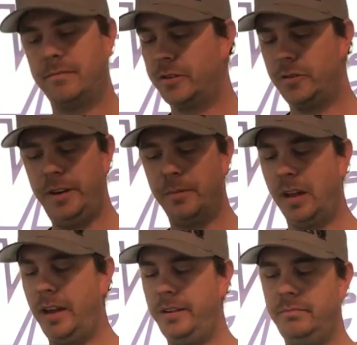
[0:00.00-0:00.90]

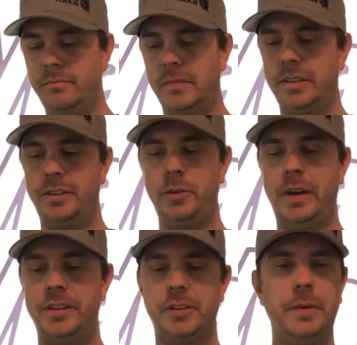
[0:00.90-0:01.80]
streamlined
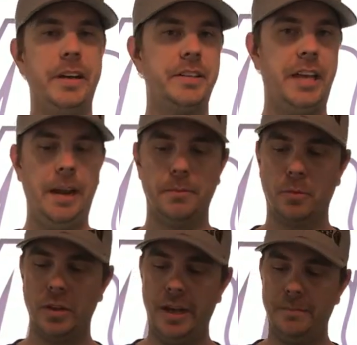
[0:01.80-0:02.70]
2S, 3S
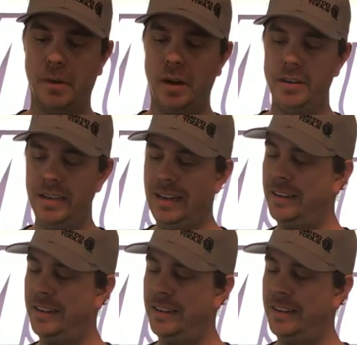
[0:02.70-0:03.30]
capable light bars.